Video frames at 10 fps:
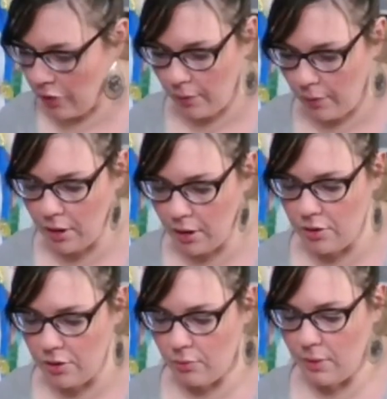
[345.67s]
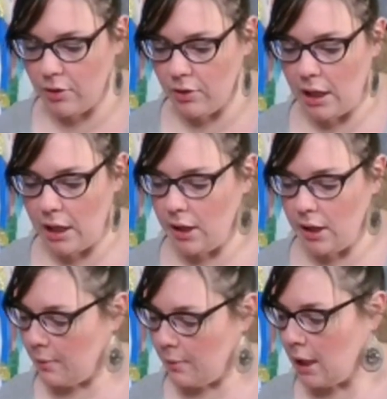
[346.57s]
So I'm going to do my
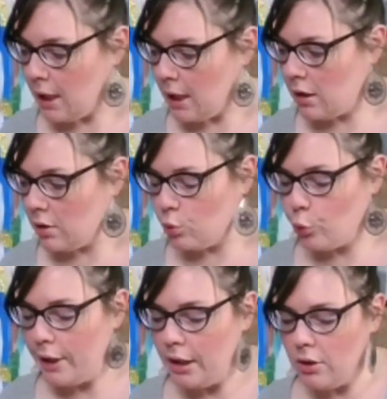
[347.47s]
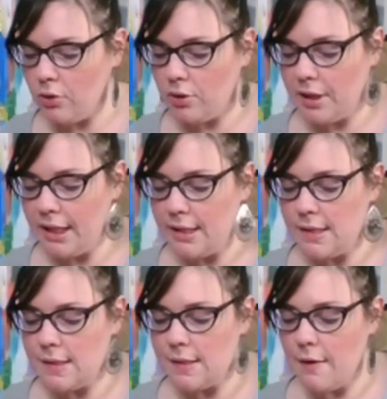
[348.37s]
cricoid and my
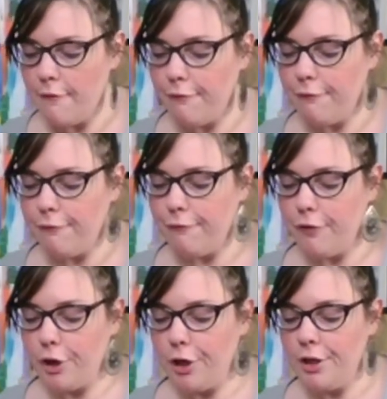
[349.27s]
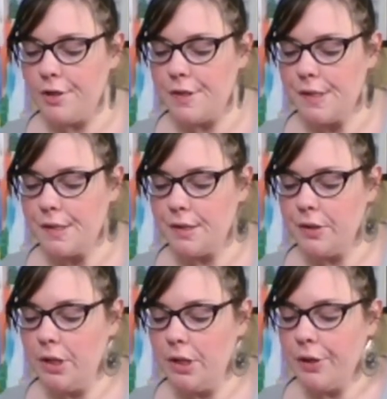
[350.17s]
arytenoids first,
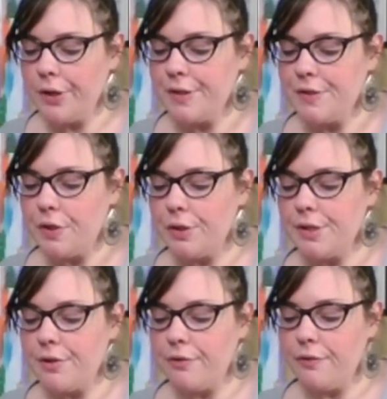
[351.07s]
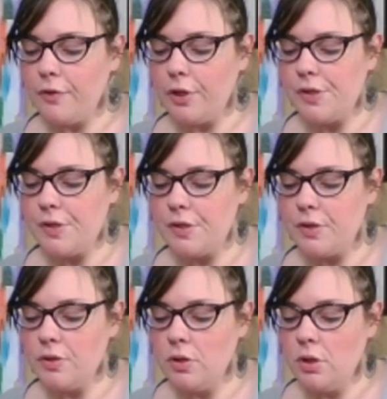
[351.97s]
because those are the
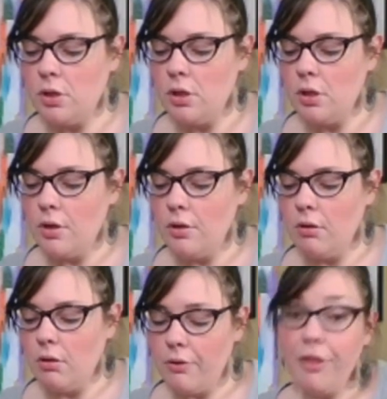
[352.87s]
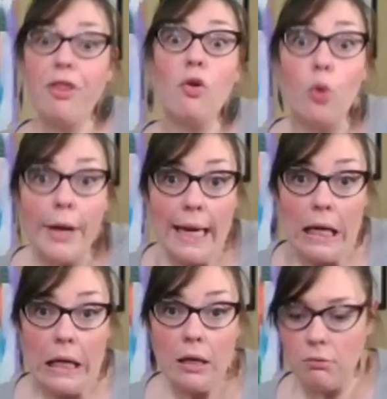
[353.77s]
first
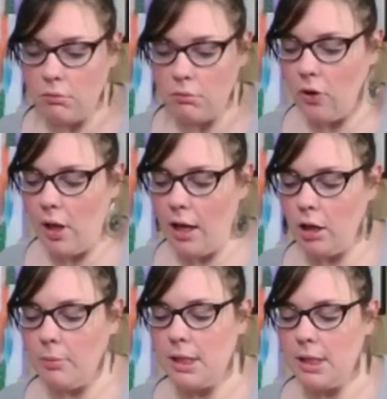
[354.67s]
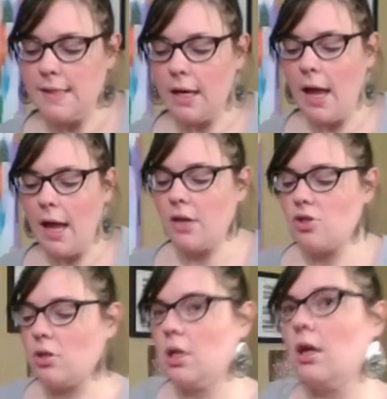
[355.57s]
3 little elements that
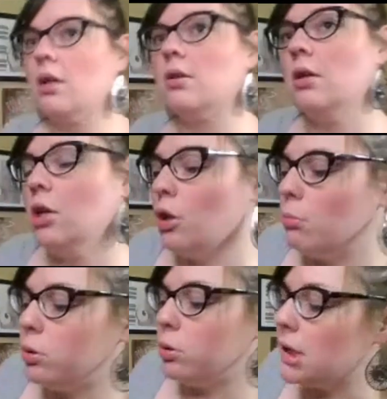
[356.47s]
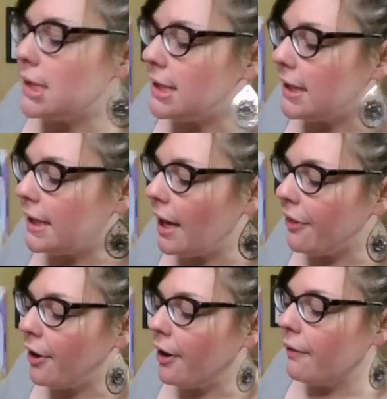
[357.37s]
actually get put
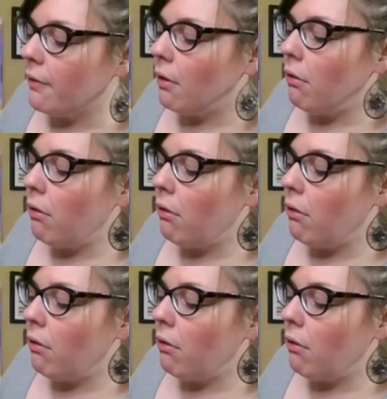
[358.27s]
together.